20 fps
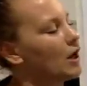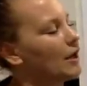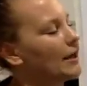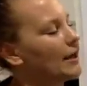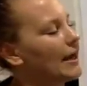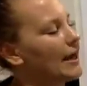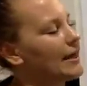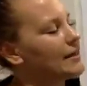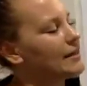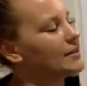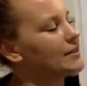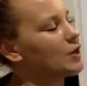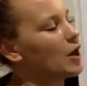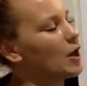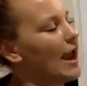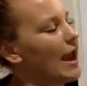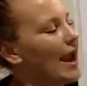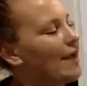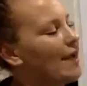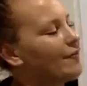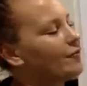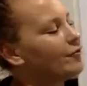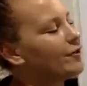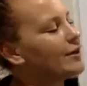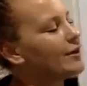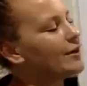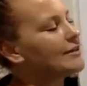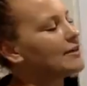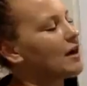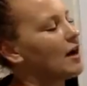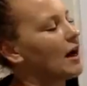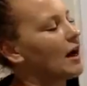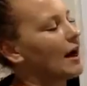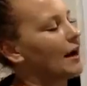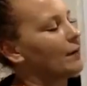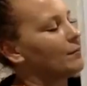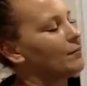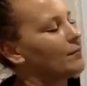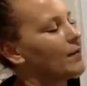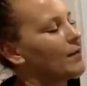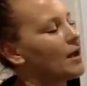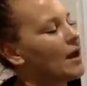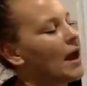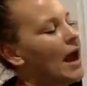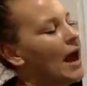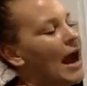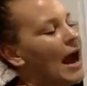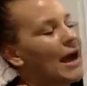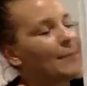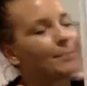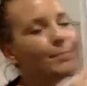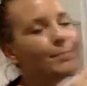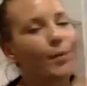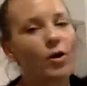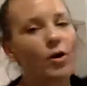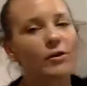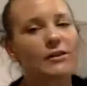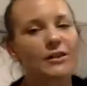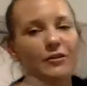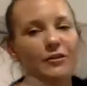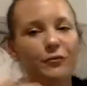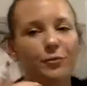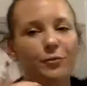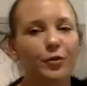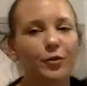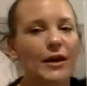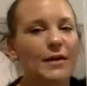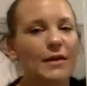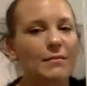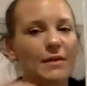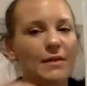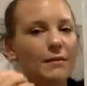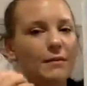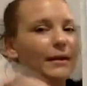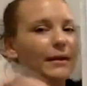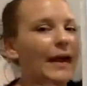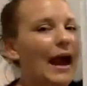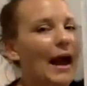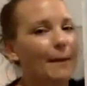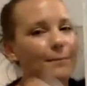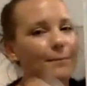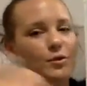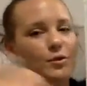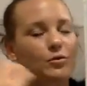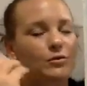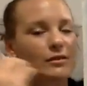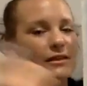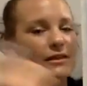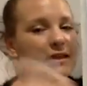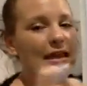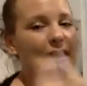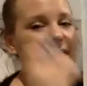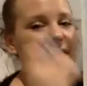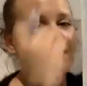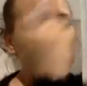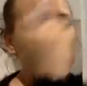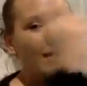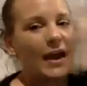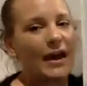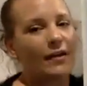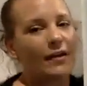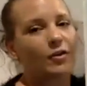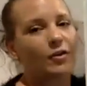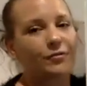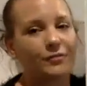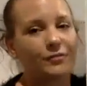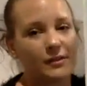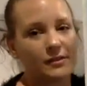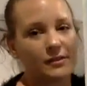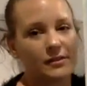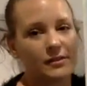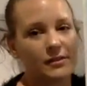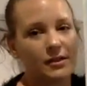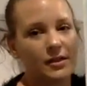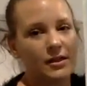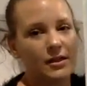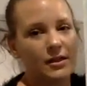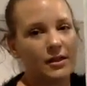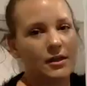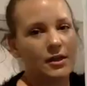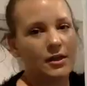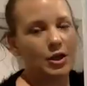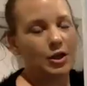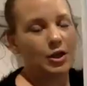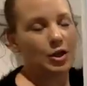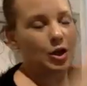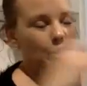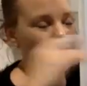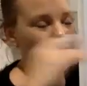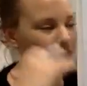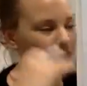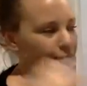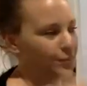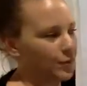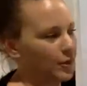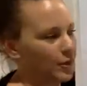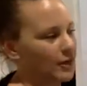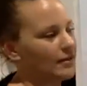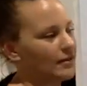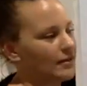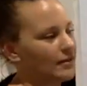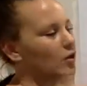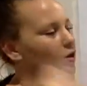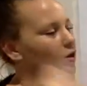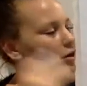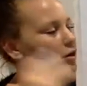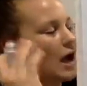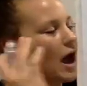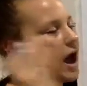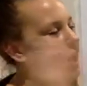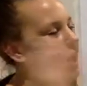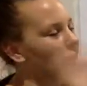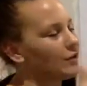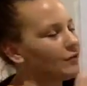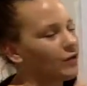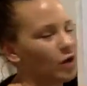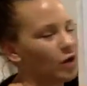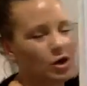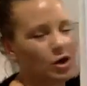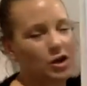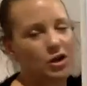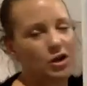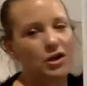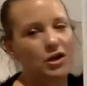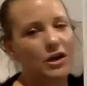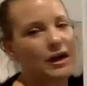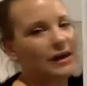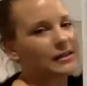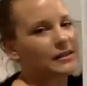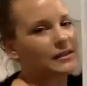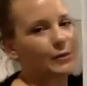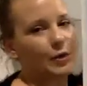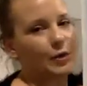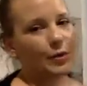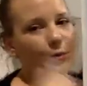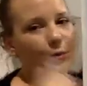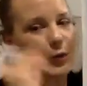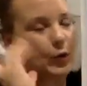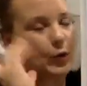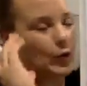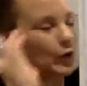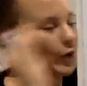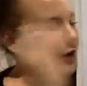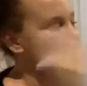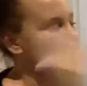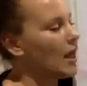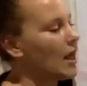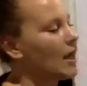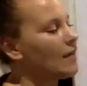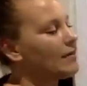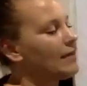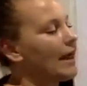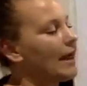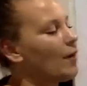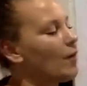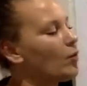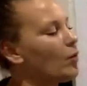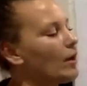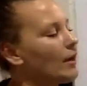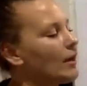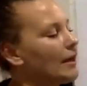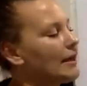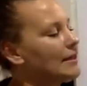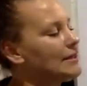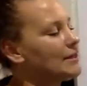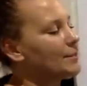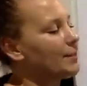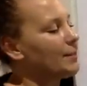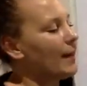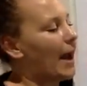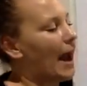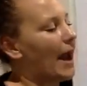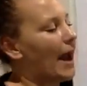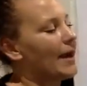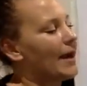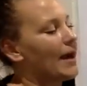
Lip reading: Okay, so every time a box of premium capsules leave head office, you know, you put in the order, you've got your new customer on board, they're willing to pay